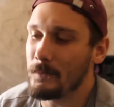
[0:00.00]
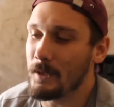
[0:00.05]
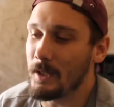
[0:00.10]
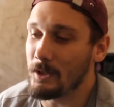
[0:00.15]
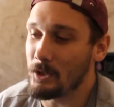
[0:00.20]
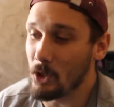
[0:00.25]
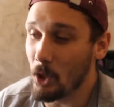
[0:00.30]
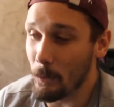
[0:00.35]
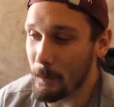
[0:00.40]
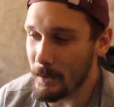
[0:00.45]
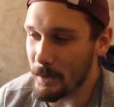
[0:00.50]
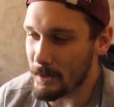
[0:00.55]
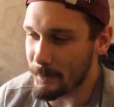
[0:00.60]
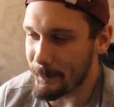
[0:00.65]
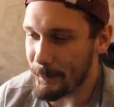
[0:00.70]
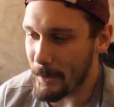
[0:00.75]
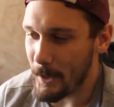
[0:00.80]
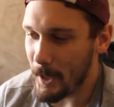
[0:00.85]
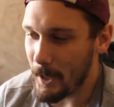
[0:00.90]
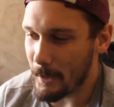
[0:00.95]
sold me this
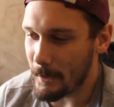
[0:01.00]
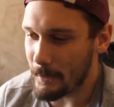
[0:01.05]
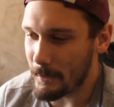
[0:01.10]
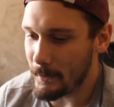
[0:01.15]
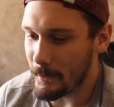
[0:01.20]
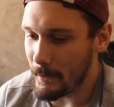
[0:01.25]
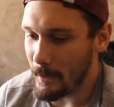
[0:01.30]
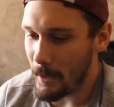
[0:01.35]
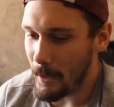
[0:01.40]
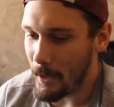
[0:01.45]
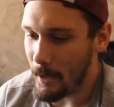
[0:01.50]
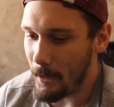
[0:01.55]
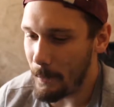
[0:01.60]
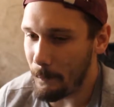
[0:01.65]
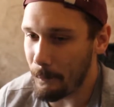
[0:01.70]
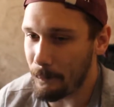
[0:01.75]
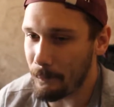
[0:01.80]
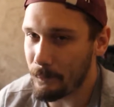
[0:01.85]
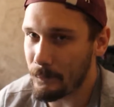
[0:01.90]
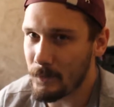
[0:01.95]
block,
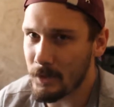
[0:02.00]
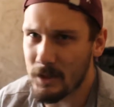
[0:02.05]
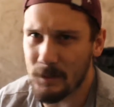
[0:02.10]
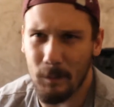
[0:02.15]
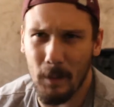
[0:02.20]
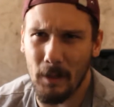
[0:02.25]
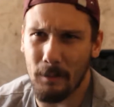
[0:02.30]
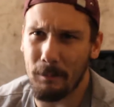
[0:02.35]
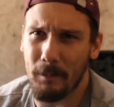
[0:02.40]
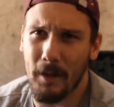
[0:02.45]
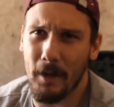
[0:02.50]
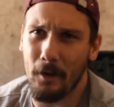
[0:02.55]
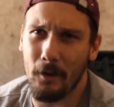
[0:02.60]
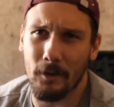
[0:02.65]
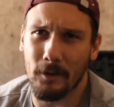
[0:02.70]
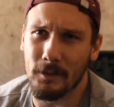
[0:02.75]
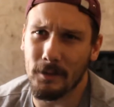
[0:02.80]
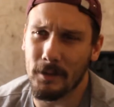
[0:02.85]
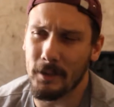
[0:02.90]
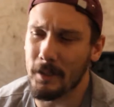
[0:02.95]
spun
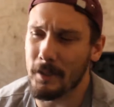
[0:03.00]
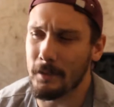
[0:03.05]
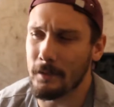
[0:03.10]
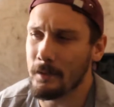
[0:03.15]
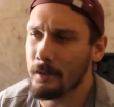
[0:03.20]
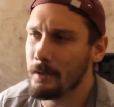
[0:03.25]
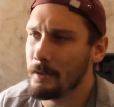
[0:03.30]
bearings in it,